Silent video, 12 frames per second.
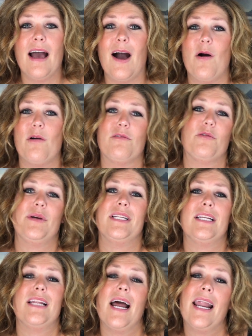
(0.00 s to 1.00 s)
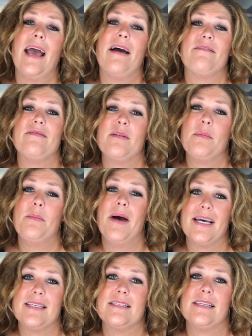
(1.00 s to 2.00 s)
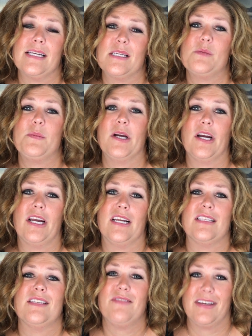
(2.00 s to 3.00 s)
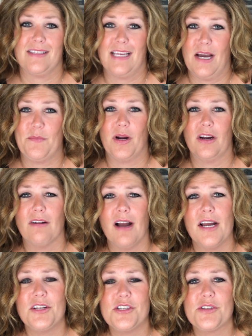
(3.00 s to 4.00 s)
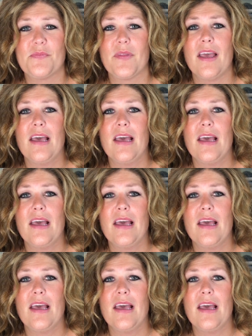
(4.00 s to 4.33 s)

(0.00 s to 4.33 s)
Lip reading: However, we did not have the best experience fixing up our garage.